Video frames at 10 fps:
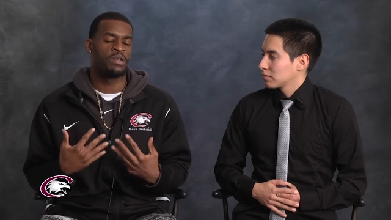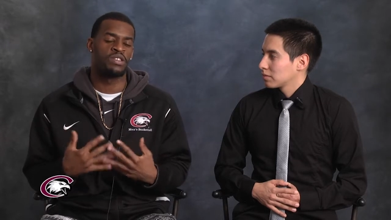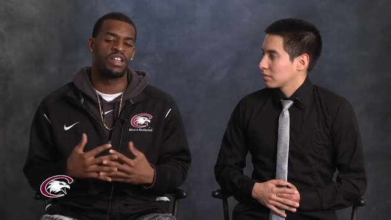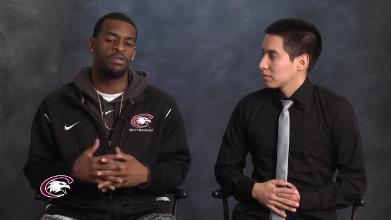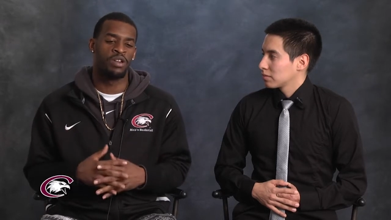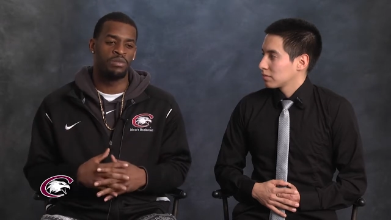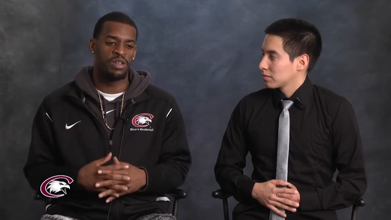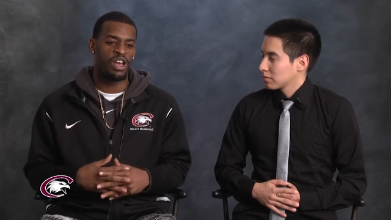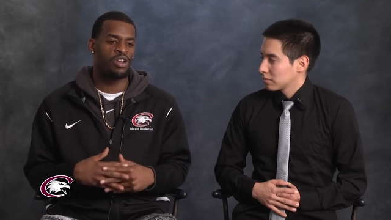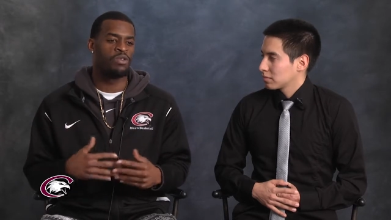Speaker 1: person I want to
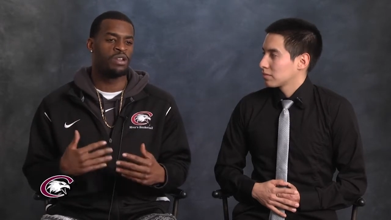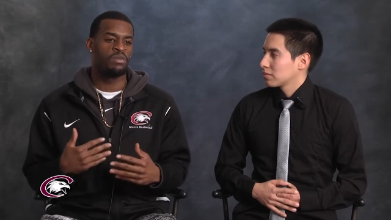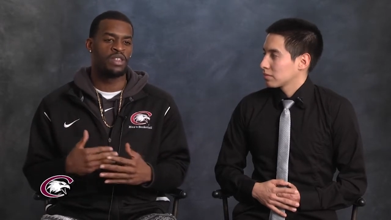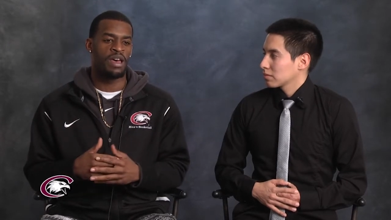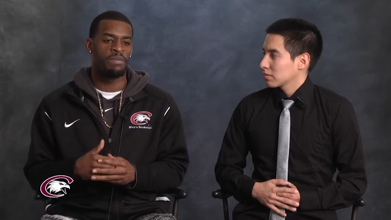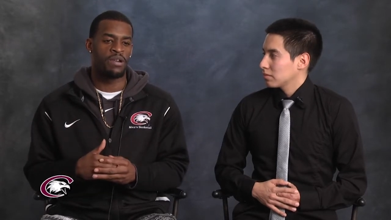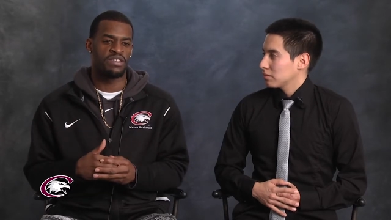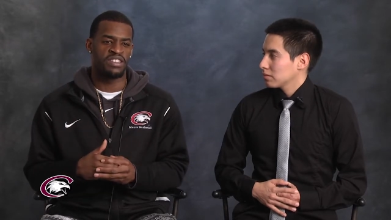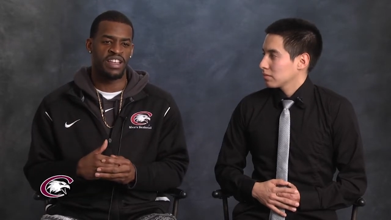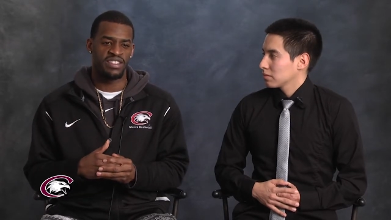be. I don't want to be that
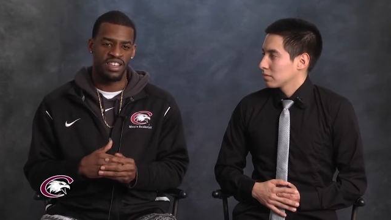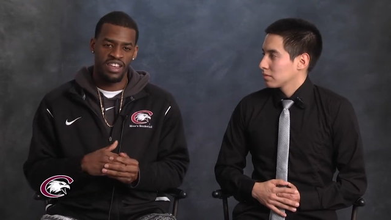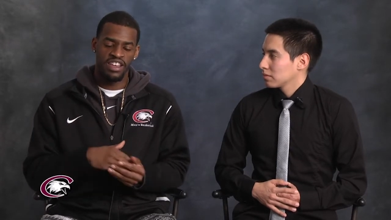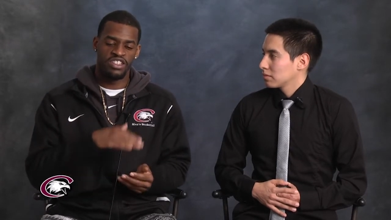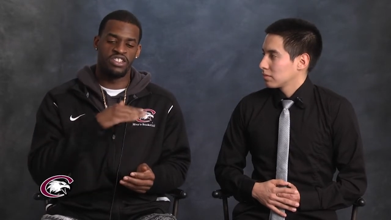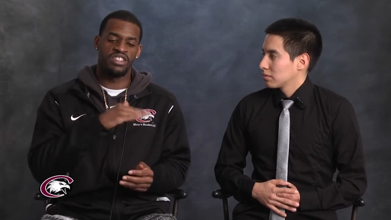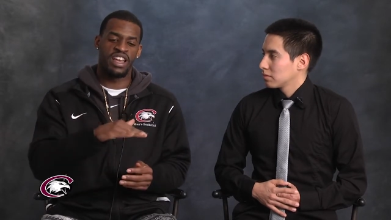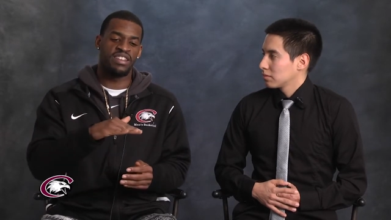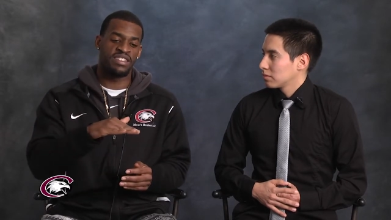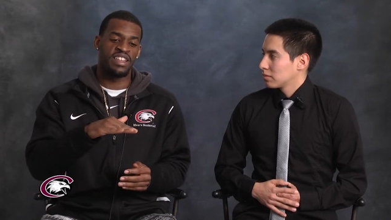person that's just
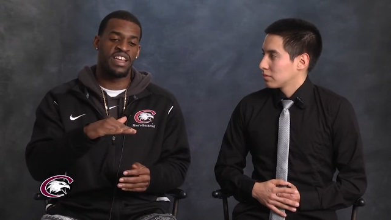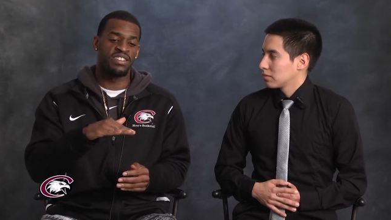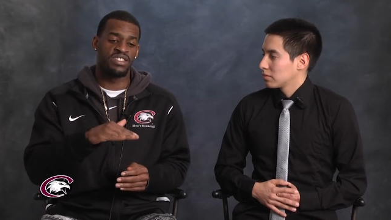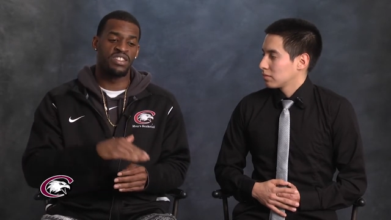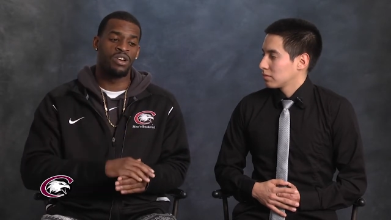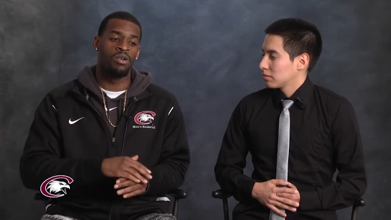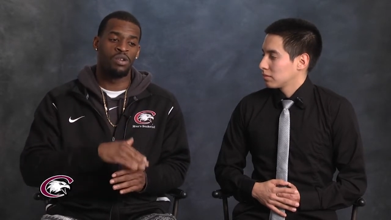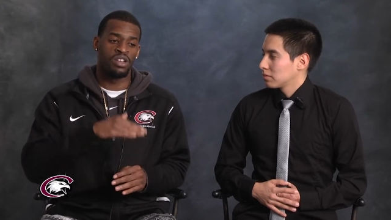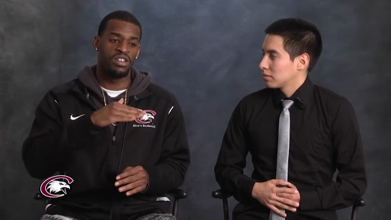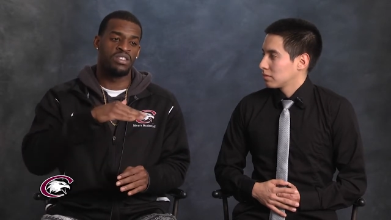at a standstill. I
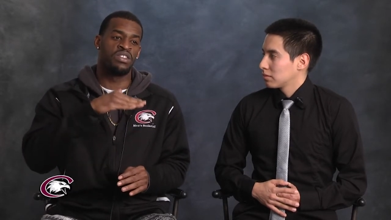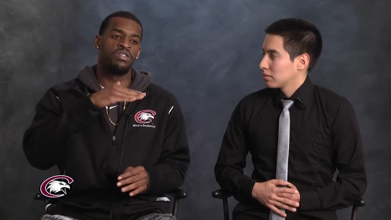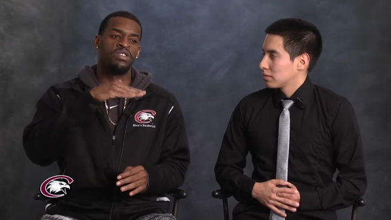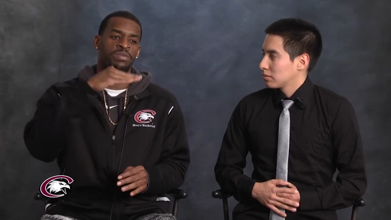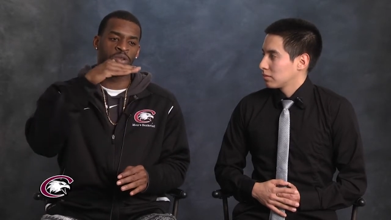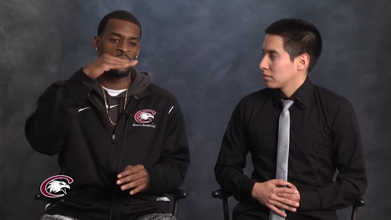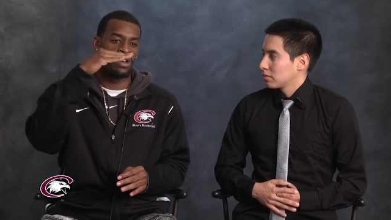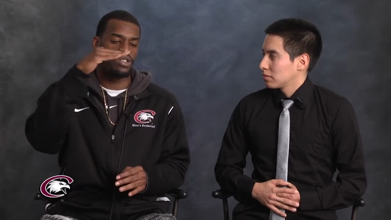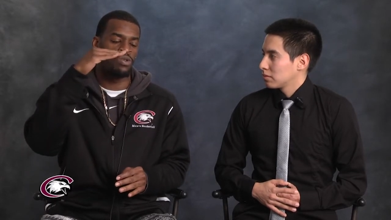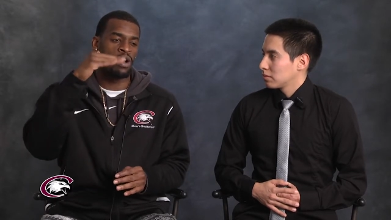want to continually
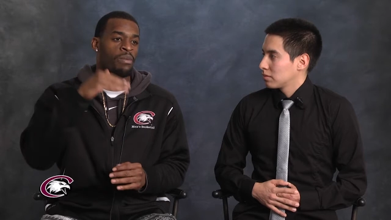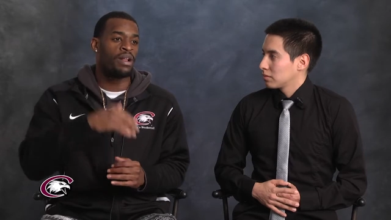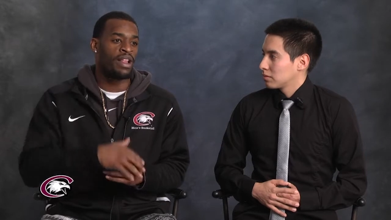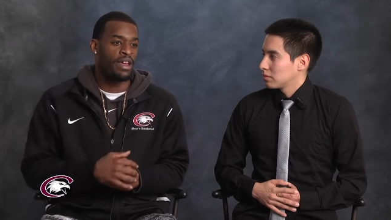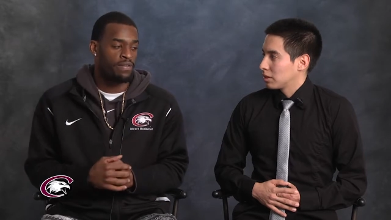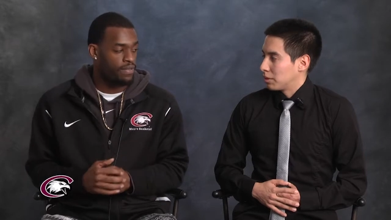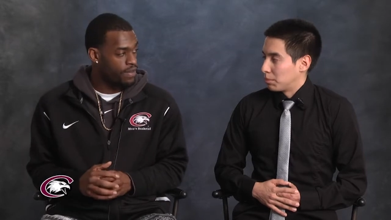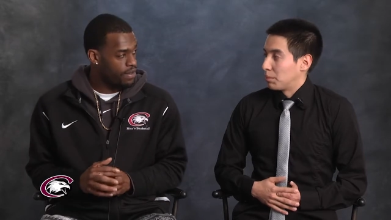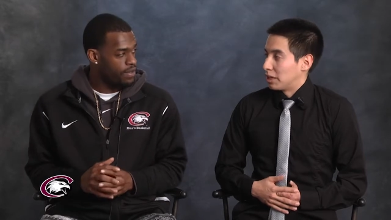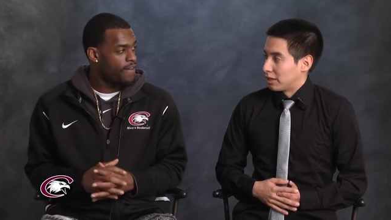progress throughout my life.
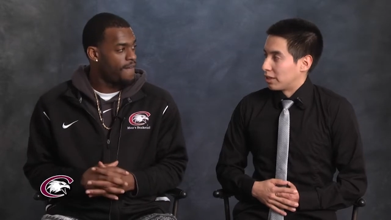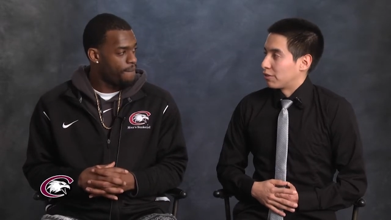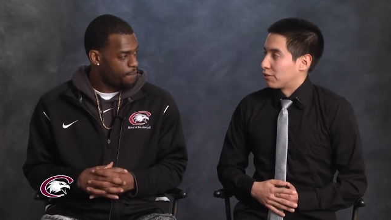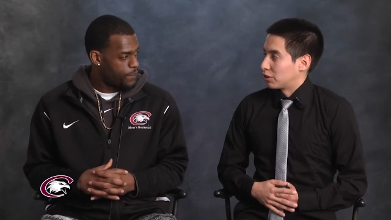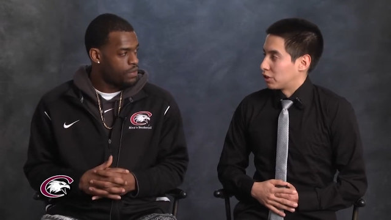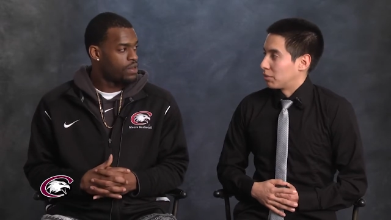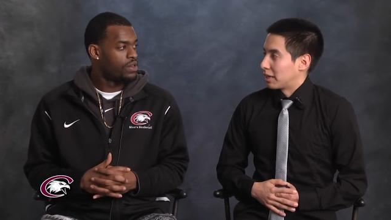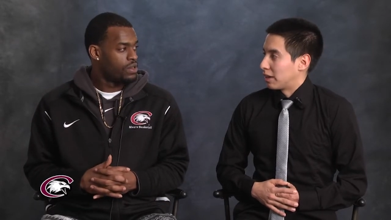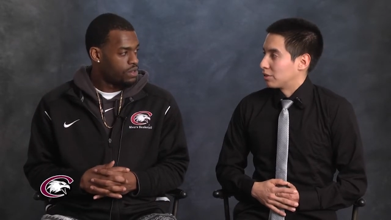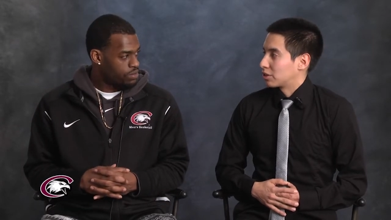And be
Speaker 2: a leader for
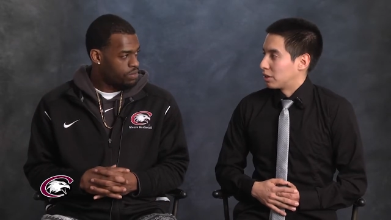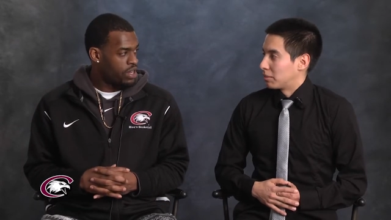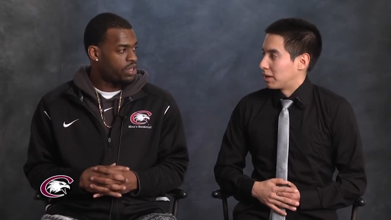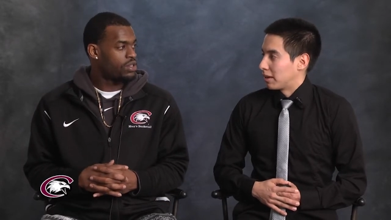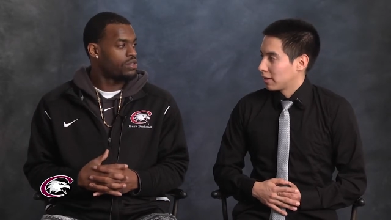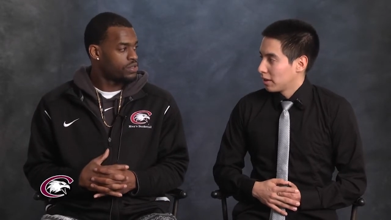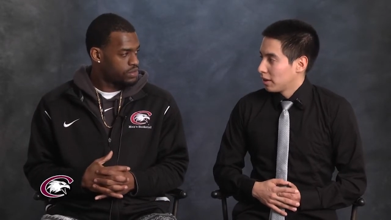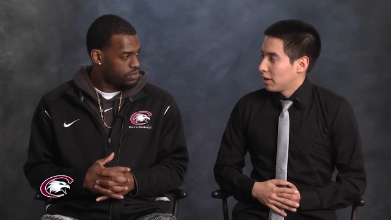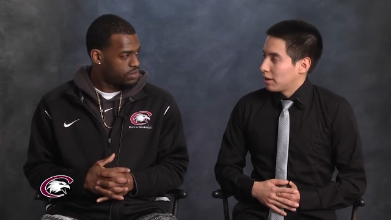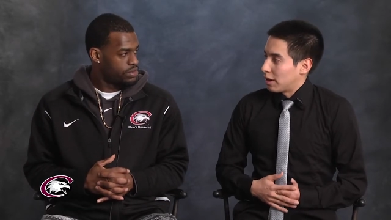somebody else someday. Right.
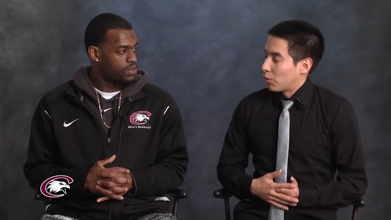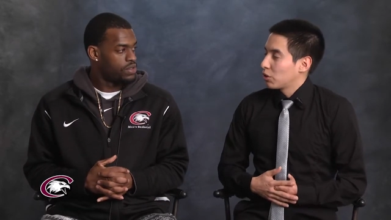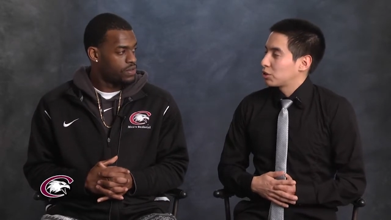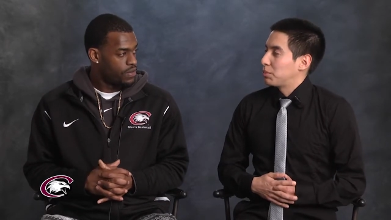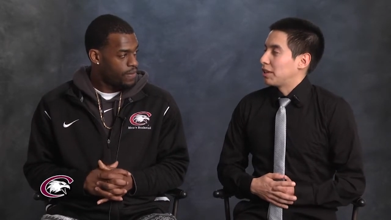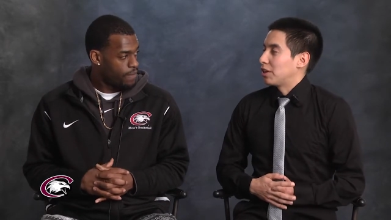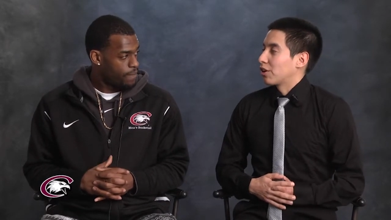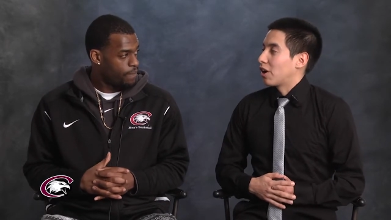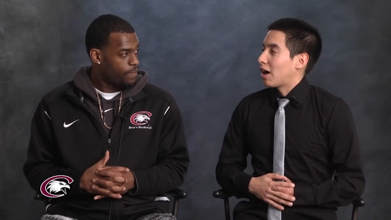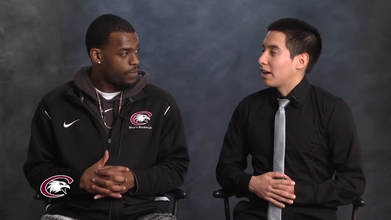Now, what's been
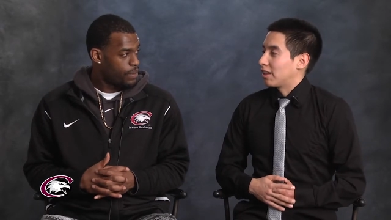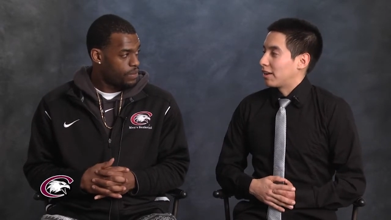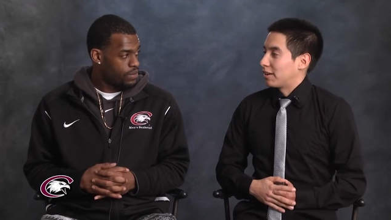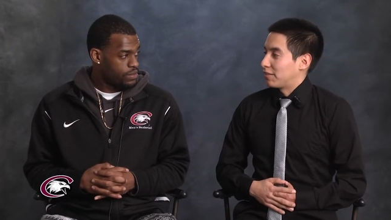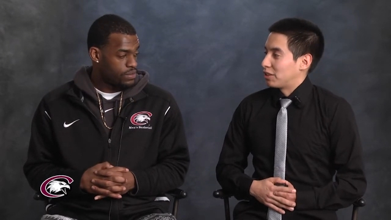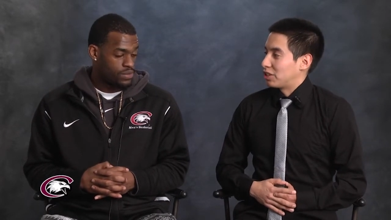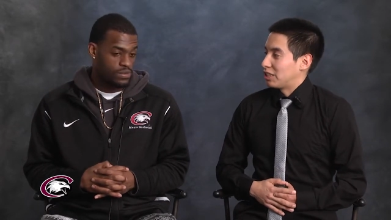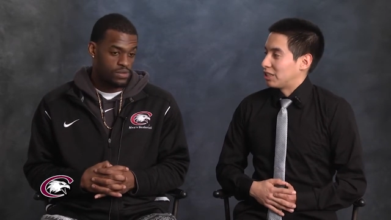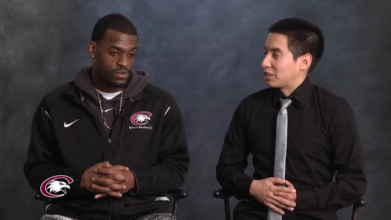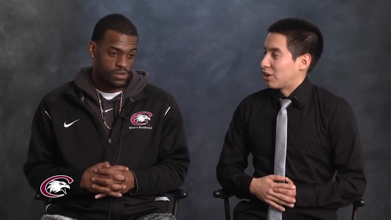your highlight of the
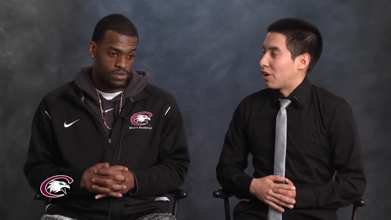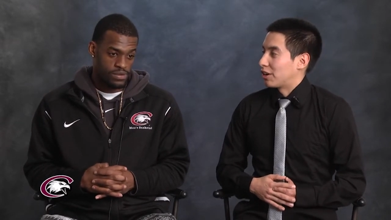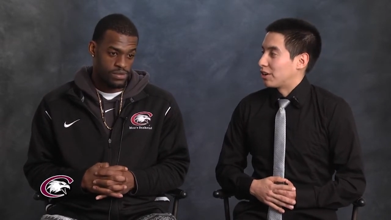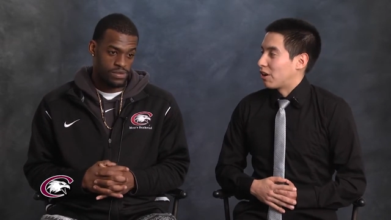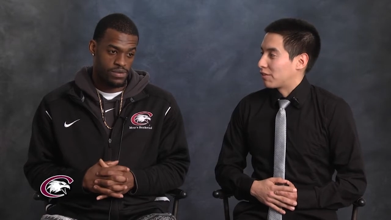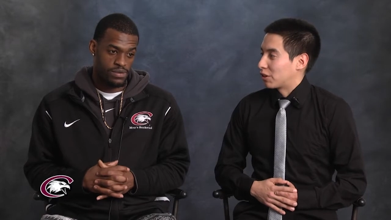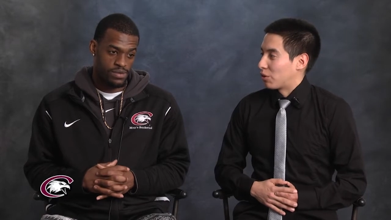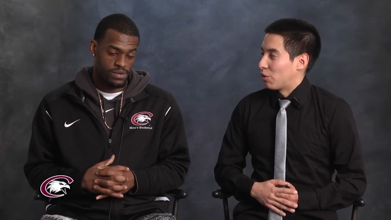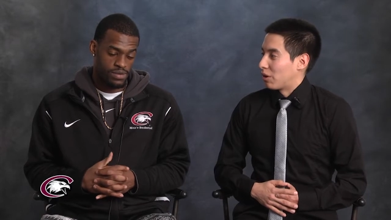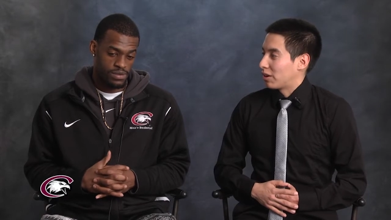season on and off the
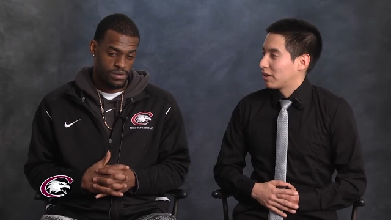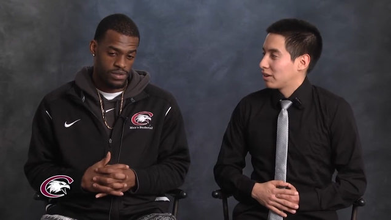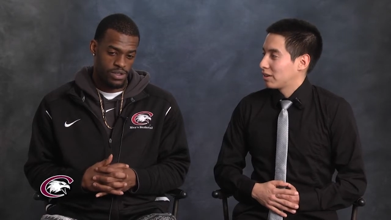court?